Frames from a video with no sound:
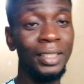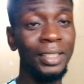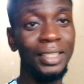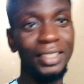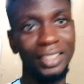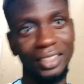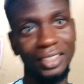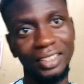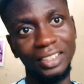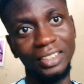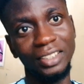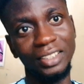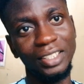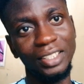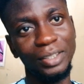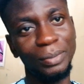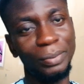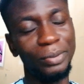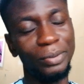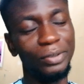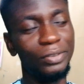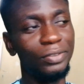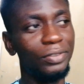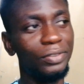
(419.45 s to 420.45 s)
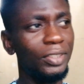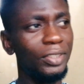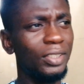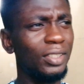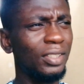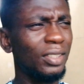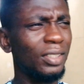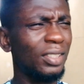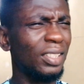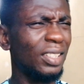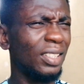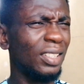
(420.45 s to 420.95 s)
the take
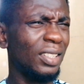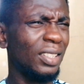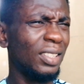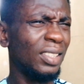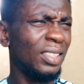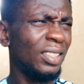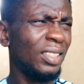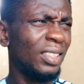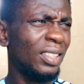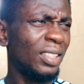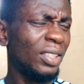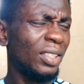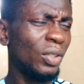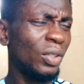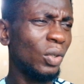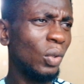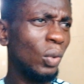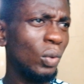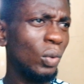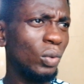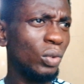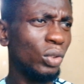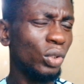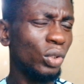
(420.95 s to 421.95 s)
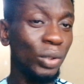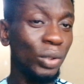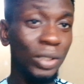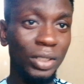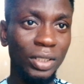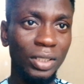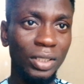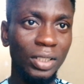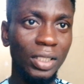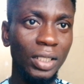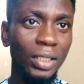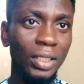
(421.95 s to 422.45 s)
profit I think on
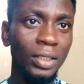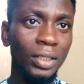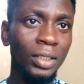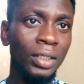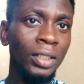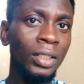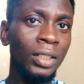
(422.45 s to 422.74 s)
Tuesday.